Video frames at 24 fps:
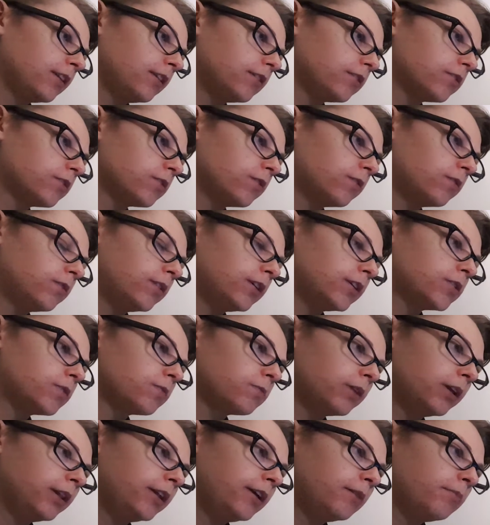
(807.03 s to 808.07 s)
so it's
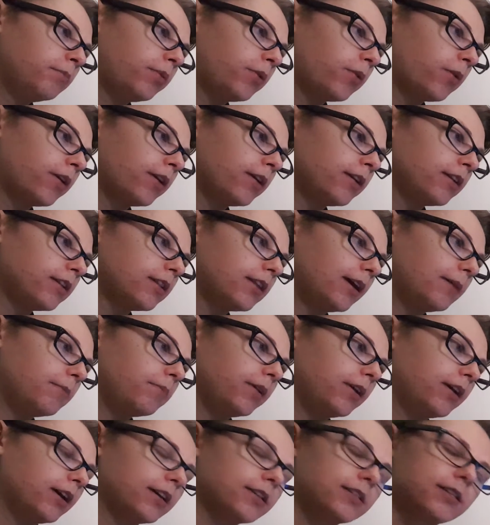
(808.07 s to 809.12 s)
really important that
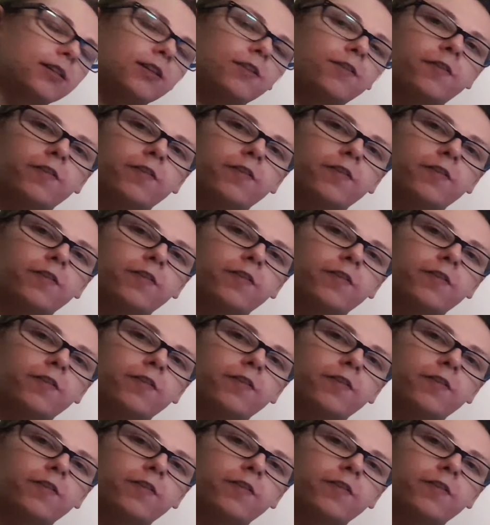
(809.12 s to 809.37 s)
because in the